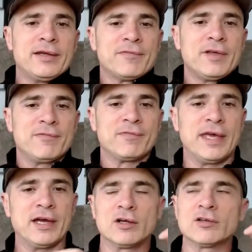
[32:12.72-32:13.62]
And then
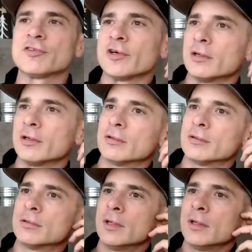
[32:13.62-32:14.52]
if they
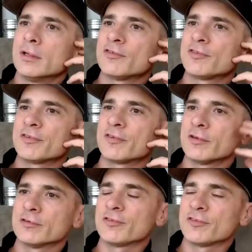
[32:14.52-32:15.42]
also
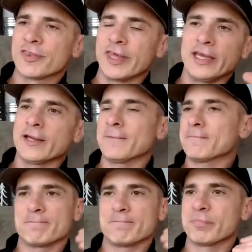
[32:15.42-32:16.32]

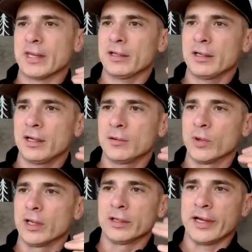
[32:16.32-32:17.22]
think,
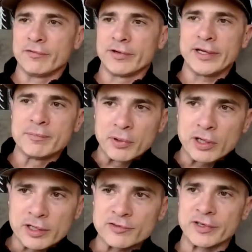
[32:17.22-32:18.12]
well, and I
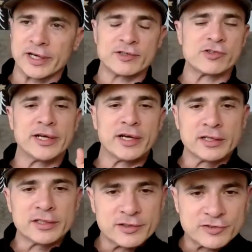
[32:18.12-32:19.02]
read books and I
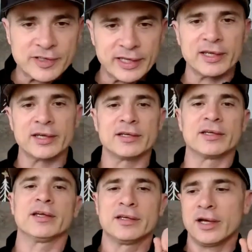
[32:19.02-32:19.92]
try to
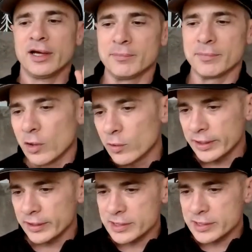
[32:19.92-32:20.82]
understand, and I'm
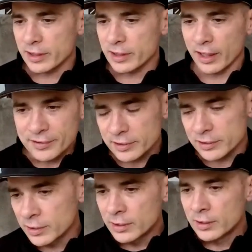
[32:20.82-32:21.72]
going to
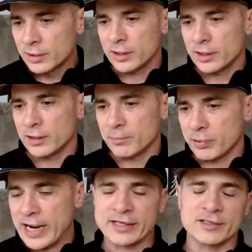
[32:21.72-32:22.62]
other
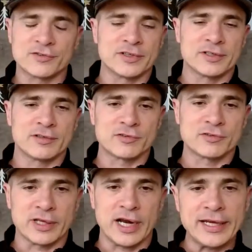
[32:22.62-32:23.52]

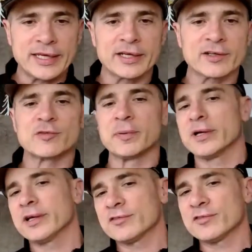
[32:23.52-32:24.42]
practices so that I can
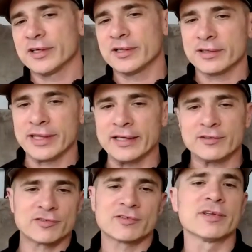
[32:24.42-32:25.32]
experience it.
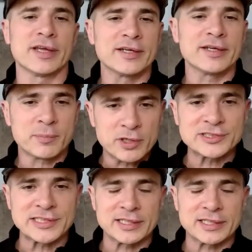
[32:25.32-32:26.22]
That's like
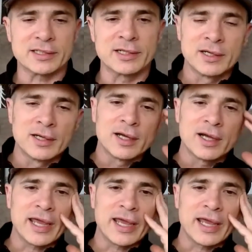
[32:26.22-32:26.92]
your person.